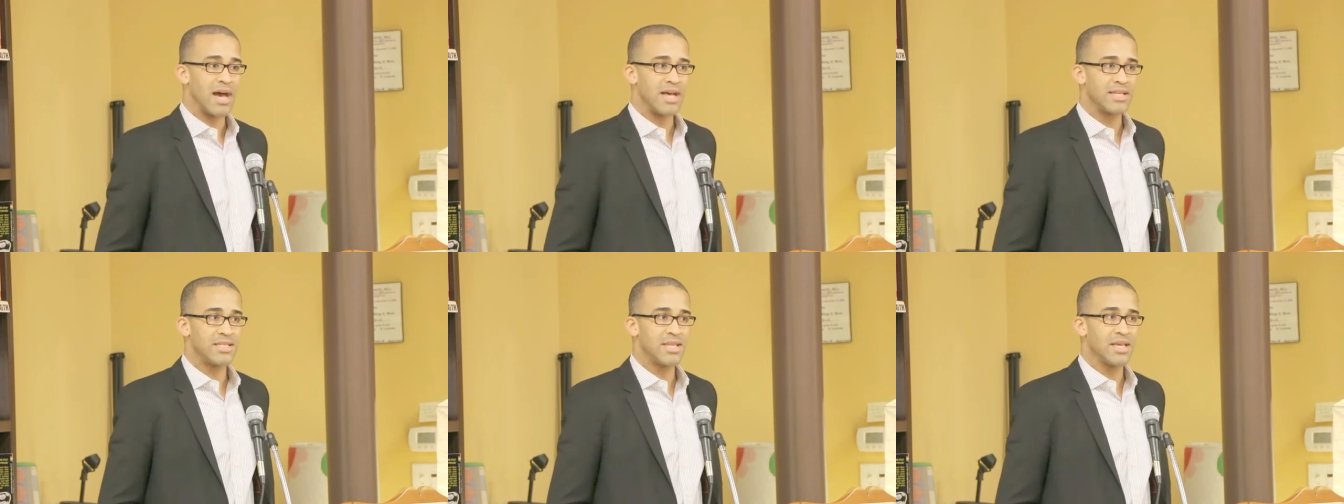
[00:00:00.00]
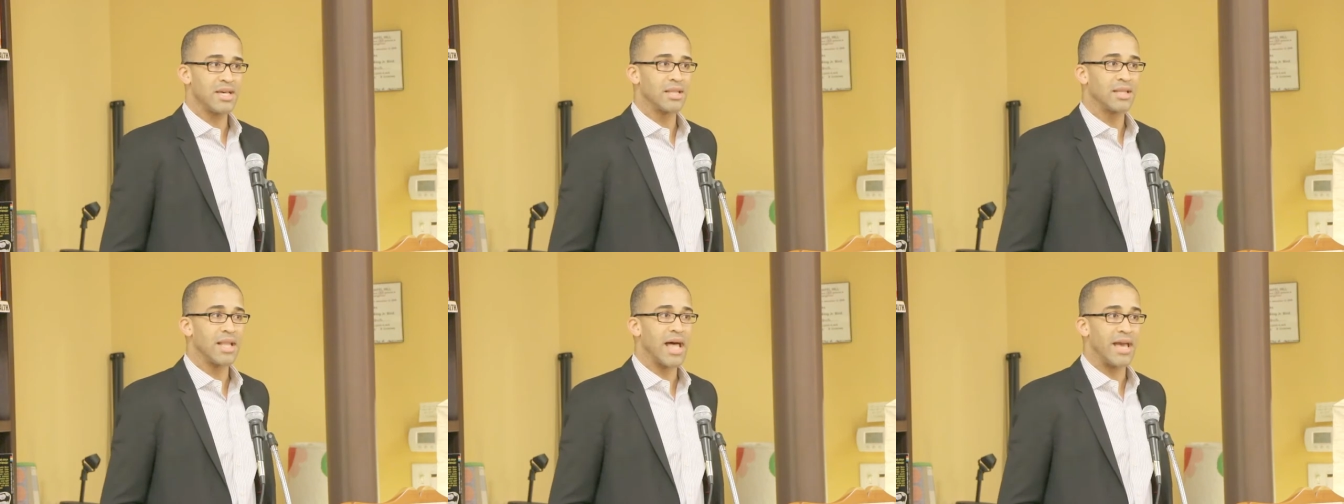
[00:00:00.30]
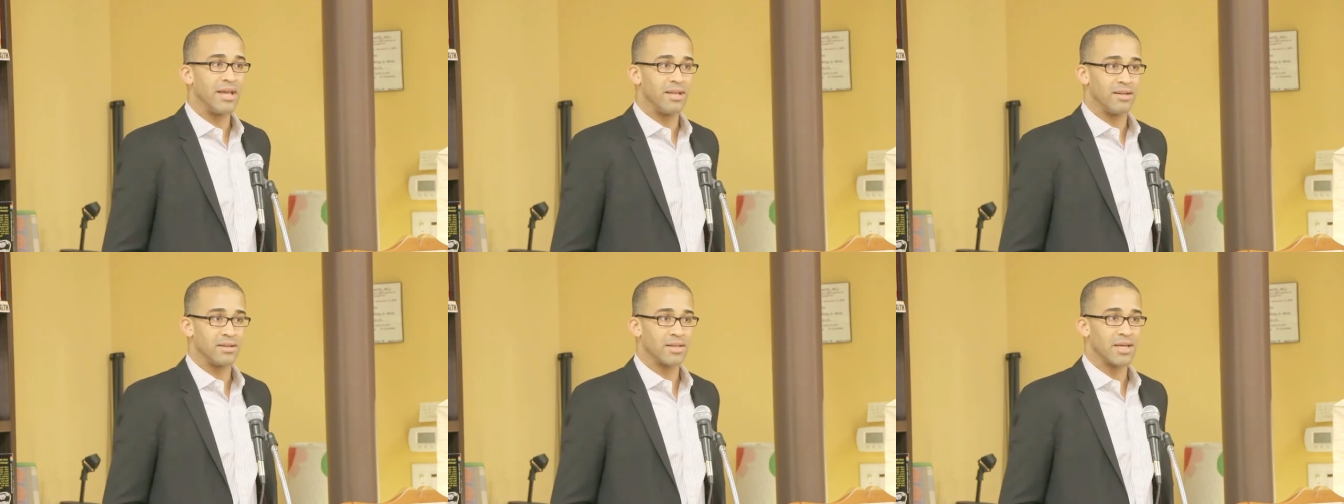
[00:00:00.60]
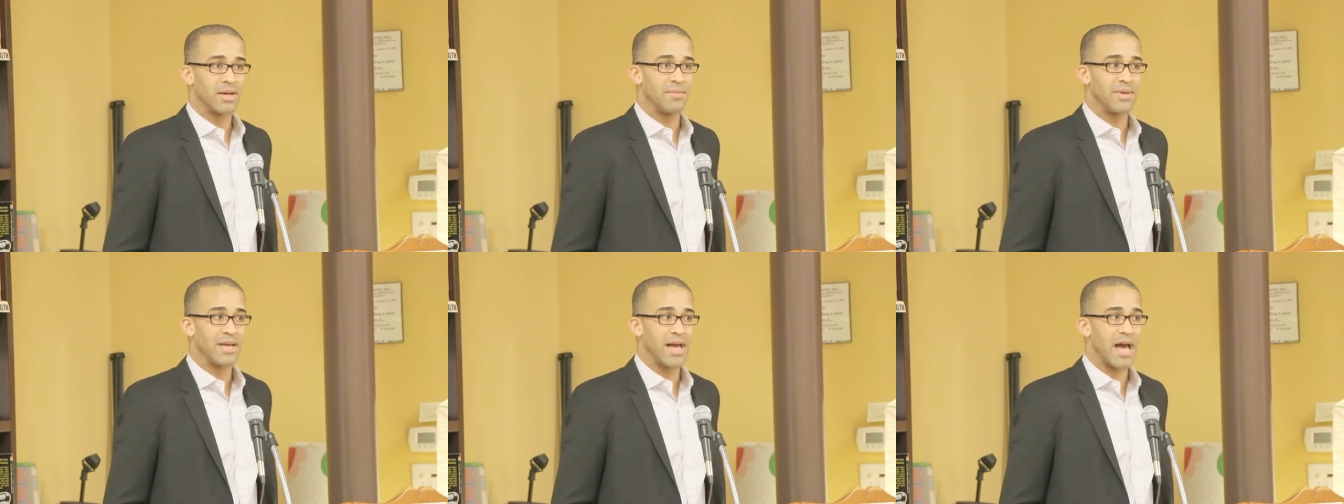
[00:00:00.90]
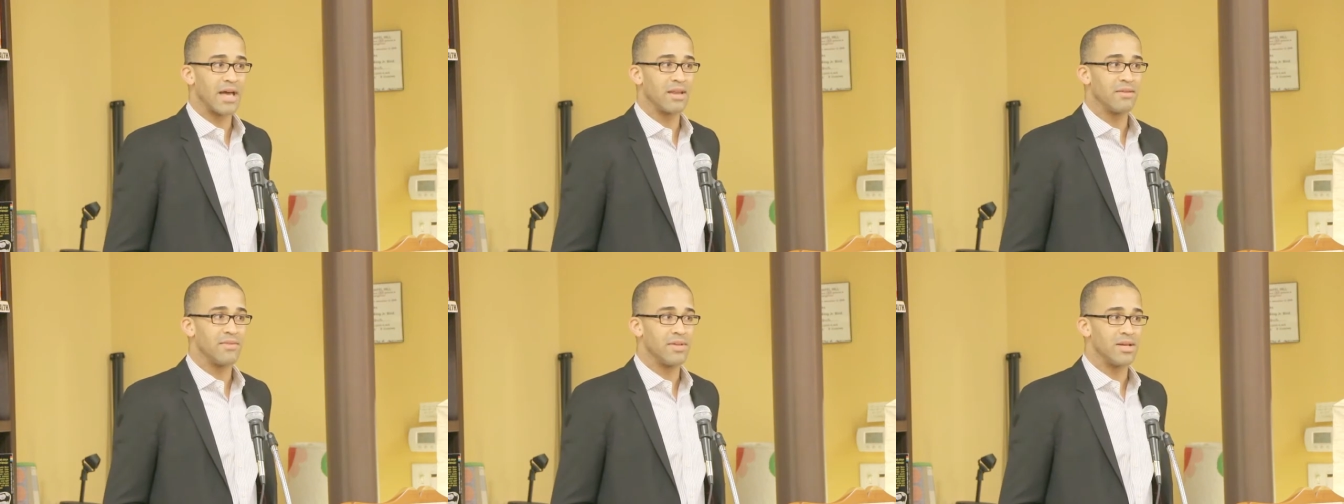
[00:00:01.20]
see a light coming
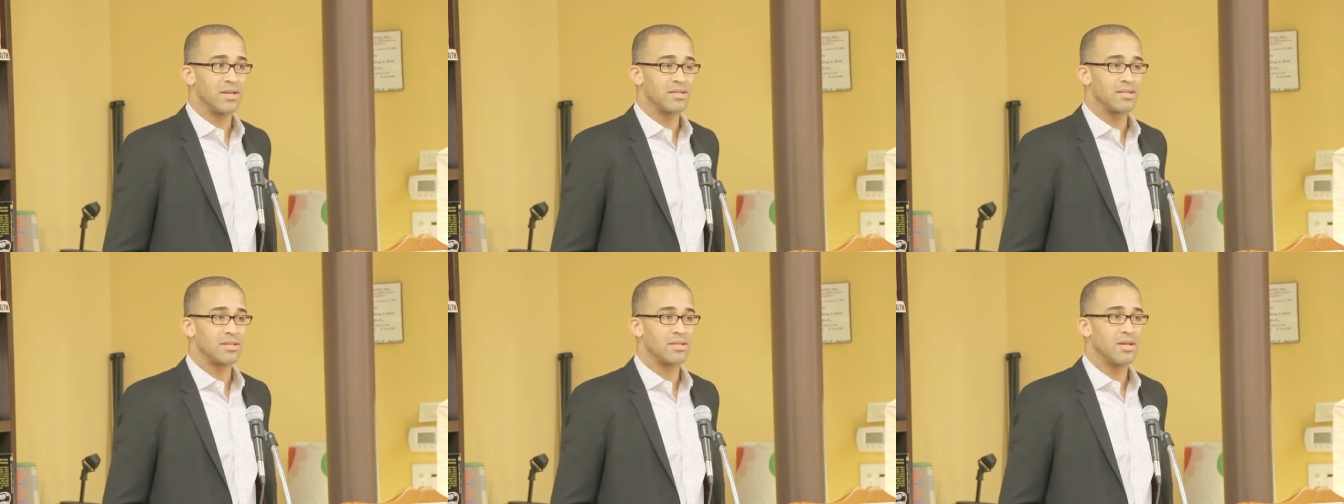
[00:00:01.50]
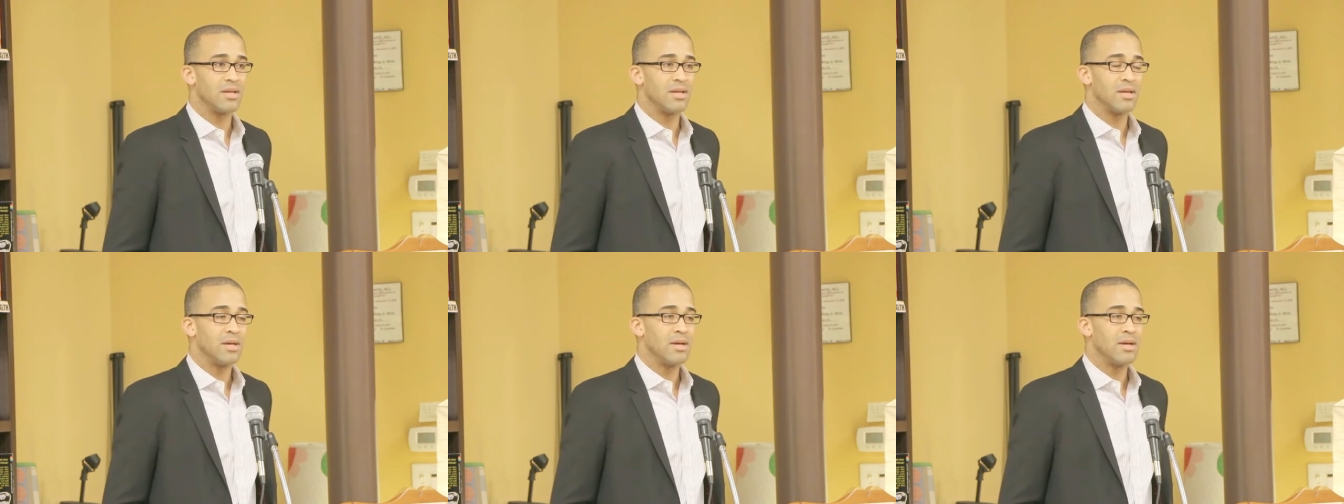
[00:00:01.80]
out of this.